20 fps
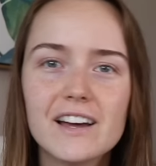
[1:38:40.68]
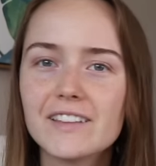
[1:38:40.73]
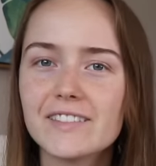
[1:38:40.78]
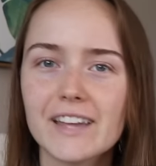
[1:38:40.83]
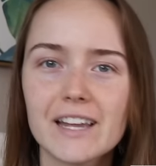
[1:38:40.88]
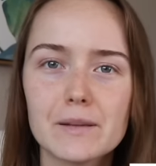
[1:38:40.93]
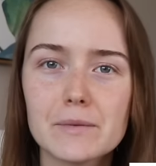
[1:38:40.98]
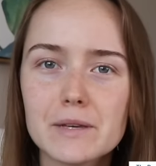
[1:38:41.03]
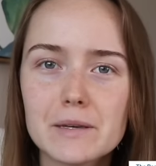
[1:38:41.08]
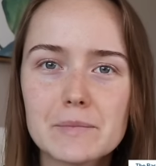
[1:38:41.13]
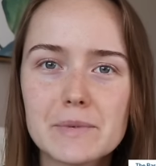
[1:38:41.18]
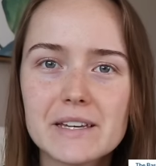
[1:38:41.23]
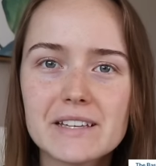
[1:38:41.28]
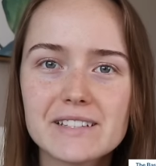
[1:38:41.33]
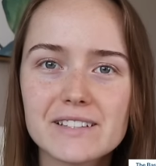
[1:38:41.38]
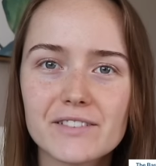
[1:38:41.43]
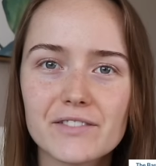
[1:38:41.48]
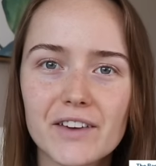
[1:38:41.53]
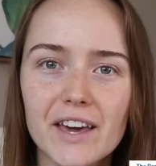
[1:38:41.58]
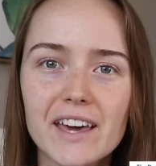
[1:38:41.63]
That'll be a piece
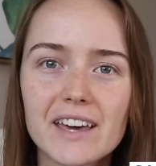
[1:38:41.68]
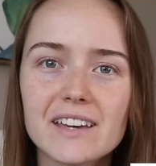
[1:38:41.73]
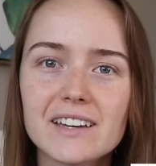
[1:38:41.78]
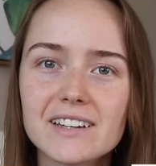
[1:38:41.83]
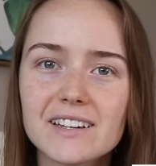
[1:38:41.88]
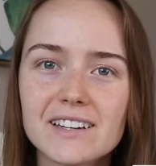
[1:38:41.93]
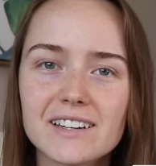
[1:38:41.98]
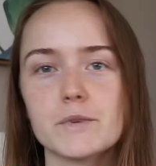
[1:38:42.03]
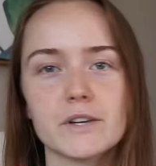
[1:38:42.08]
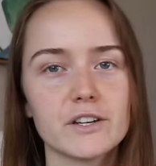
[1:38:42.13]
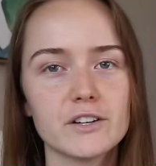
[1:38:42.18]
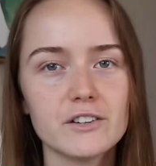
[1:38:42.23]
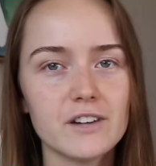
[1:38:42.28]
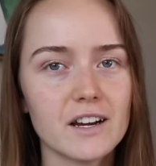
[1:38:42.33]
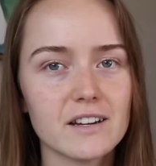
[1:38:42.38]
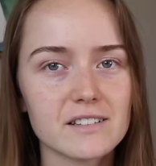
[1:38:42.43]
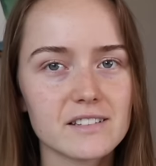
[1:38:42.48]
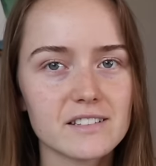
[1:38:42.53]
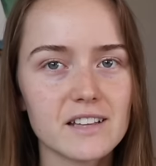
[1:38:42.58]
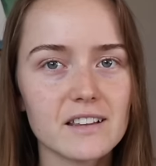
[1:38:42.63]
of cake. But you're
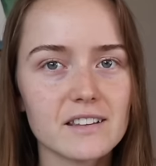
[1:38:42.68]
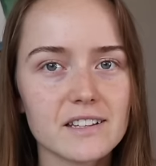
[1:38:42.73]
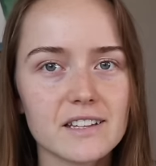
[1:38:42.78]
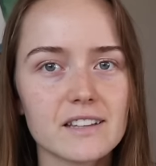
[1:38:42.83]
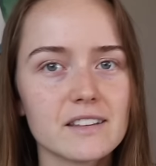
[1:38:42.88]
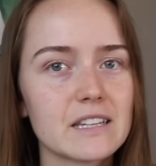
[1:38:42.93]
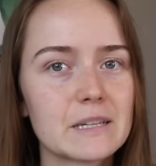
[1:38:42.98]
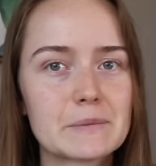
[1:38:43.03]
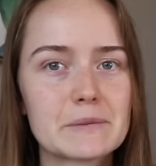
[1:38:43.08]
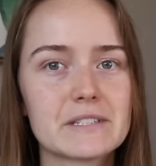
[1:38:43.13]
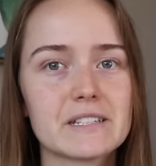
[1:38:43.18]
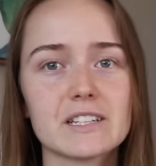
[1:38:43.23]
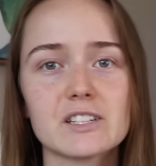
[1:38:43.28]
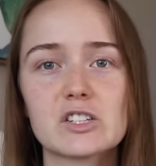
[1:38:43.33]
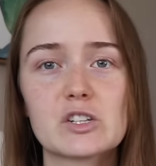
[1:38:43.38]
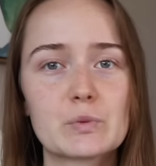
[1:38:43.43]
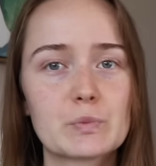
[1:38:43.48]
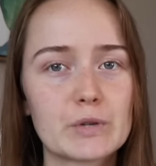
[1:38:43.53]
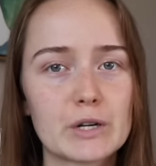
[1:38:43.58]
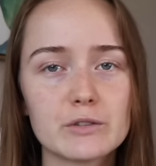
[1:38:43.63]
not selling lipsticks
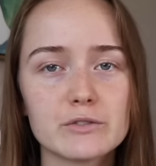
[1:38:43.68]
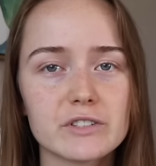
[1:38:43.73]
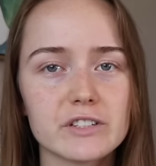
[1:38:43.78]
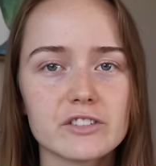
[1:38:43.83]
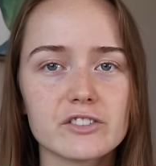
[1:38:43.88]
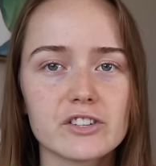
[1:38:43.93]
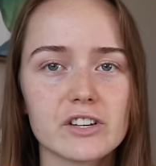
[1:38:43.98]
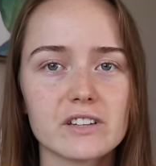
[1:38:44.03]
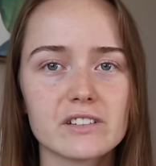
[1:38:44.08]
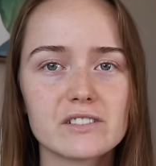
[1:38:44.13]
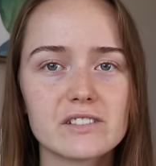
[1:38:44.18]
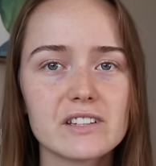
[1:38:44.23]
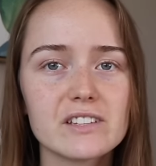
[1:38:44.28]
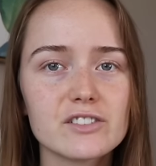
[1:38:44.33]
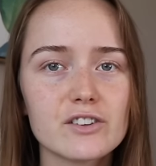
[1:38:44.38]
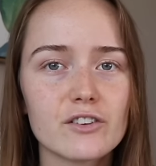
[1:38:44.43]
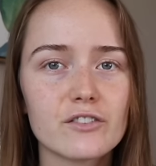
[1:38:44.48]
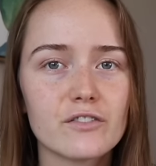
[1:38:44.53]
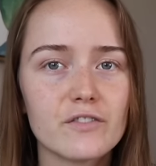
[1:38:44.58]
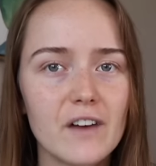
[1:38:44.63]
or protein shakes. These
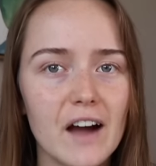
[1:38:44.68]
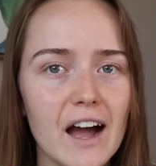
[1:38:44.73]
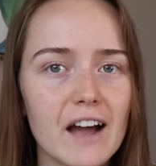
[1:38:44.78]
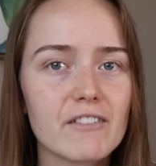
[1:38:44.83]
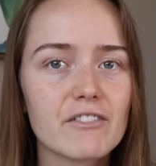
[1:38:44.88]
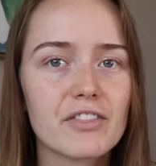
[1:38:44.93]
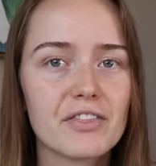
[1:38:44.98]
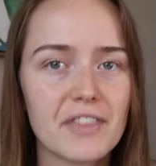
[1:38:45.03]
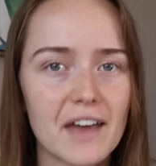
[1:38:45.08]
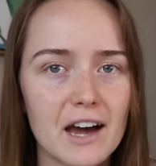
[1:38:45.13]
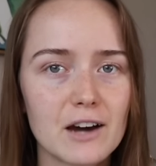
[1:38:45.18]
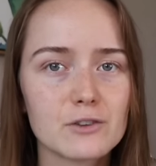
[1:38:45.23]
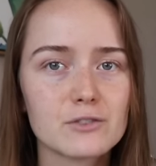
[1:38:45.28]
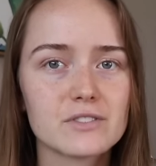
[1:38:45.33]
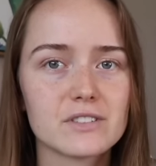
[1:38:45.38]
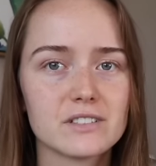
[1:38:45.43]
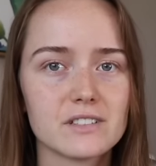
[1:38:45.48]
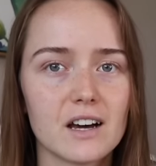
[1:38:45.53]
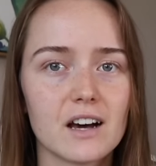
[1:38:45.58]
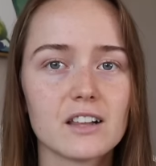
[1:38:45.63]
are
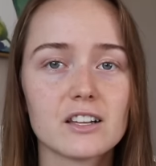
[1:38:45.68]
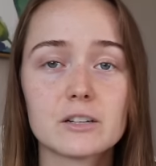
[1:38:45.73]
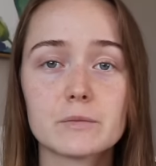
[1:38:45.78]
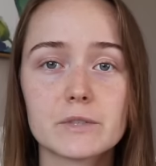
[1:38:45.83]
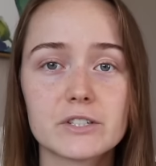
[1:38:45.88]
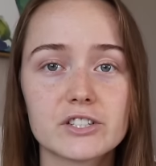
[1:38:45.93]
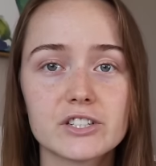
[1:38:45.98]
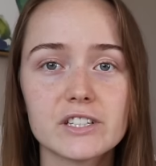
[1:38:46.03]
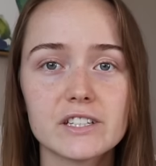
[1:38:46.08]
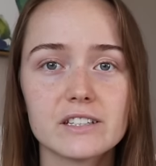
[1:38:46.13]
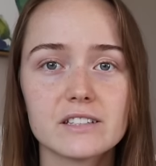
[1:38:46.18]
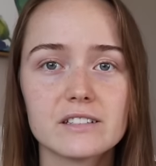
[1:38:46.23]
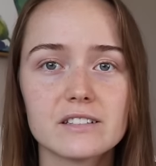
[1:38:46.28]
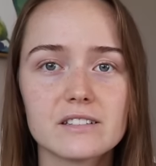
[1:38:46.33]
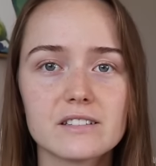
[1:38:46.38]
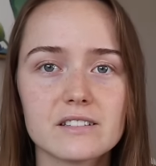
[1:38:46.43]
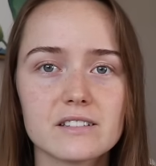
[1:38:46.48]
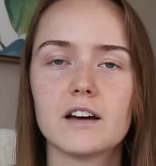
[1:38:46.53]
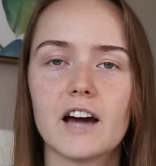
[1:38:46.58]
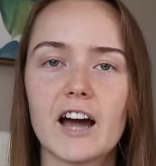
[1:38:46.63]
$5,000
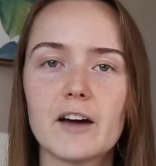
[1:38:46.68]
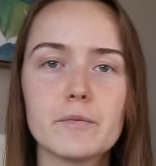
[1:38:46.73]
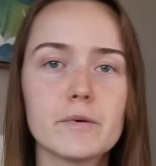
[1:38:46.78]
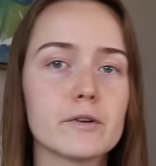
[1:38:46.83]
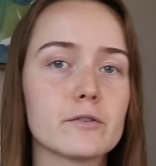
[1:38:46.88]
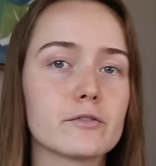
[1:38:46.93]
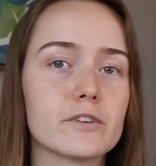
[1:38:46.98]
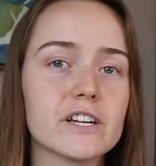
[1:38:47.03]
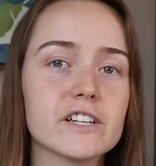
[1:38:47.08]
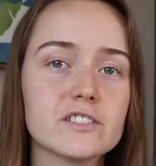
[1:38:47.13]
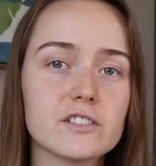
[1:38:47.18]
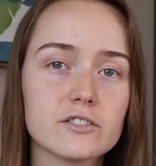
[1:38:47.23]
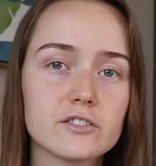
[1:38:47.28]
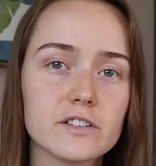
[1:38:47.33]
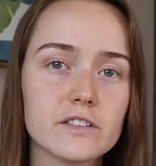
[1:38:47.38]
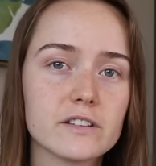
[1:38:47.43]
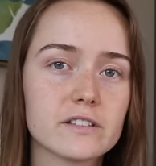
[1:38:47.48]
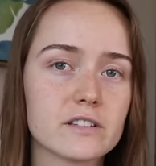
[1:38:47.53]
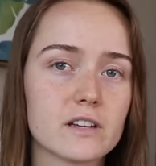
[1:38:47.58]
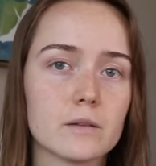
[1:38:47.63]
machines. I've been
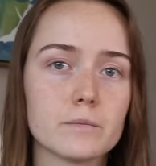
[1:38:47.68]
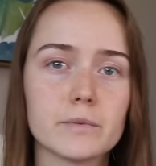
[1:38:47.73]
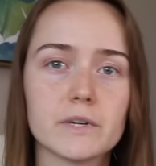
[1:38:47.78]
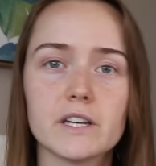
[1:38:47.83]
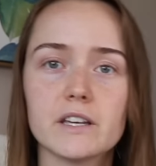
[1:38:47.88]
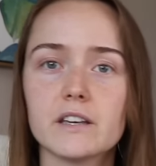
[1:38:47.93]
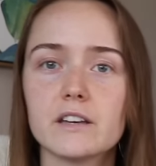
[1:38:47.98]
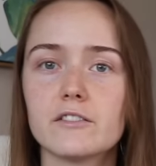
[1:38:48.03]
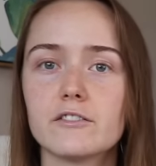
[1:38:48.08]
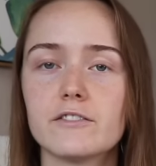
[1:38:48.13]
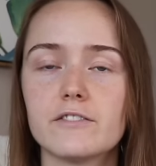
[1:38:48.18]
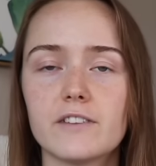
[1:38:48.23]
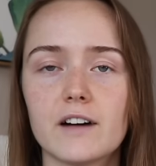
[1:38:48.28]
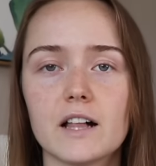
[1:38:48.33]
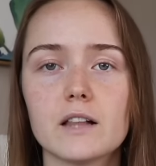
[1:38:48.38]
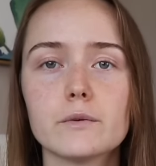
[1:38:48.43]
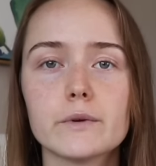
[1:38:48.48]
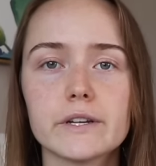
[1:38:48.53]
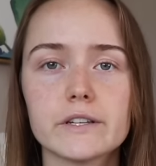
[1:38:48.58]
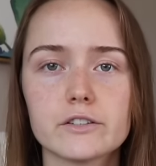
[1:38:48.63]
researching this company and
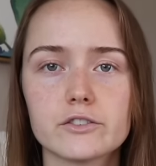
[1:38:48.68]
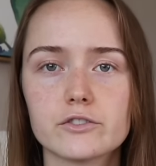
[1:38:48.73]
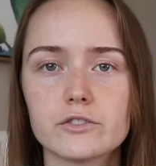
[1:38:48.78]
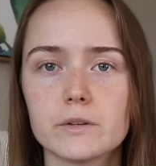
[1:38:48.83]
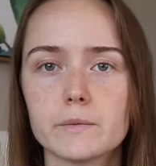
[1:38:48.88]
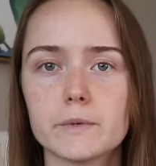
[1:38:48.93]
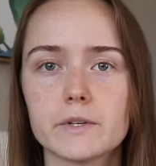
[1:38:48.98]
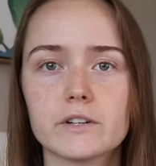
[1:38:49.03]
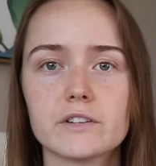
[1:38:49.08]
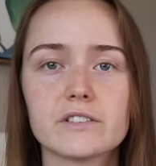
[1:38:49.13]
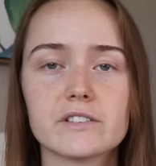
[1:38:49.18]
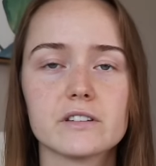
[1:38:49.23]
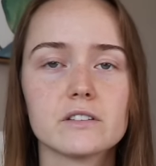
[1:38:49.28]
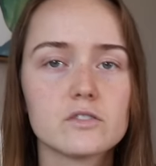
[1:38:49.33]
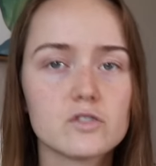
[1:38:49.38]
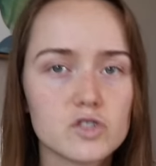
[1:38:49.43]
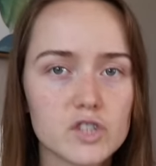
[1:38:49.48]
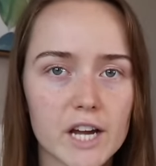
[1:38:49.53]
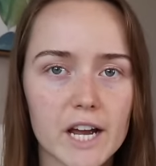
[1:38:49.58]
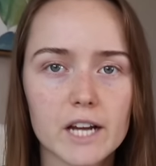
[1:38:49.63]
following distributors
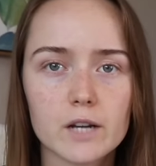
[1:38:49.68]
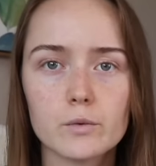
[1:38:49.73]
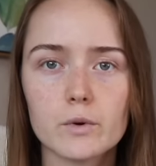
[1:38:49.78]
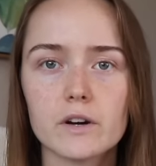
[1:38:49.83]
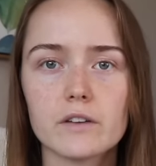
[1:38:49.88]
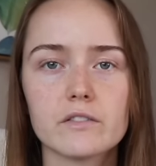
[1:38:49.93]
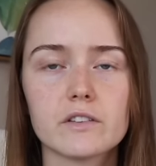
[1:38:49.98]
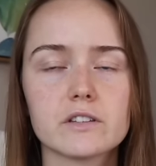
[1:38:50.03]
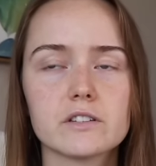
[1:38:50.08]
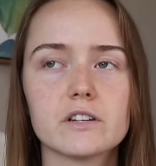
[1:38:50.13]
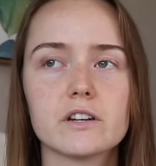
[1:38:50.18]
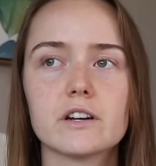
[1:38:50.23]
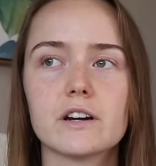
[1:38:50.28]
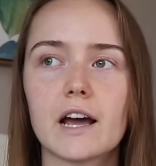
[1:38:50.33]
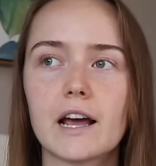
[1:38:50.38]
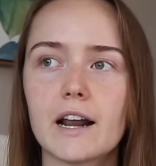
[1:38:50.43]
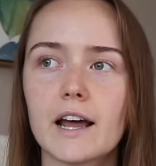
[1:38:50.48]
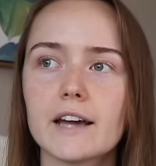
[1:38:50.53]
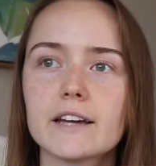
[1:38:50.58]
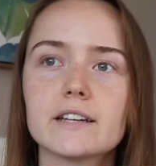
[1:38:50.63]
since January of this year,
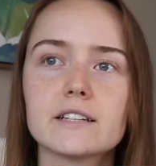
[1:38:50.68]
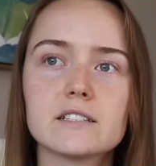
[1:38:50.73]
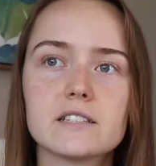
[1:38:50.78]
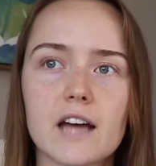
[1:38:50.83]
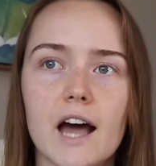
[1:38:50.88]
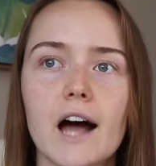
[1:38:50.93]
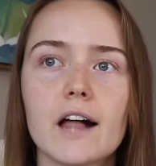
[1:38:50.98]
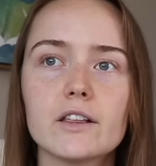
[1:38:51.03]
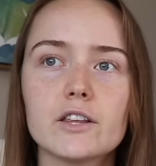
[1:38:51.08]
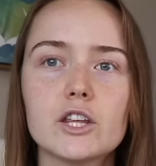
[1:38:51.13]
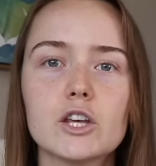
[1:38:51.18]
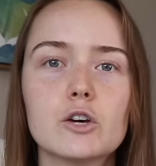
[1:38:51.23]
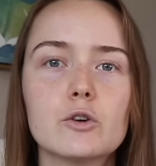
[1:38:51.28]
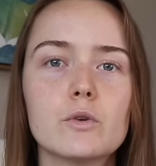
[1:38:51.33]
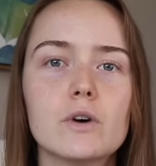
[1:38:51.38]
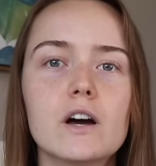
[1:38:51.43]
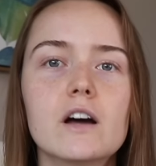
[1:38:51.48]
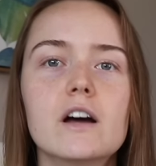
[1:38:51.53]
and I can tell you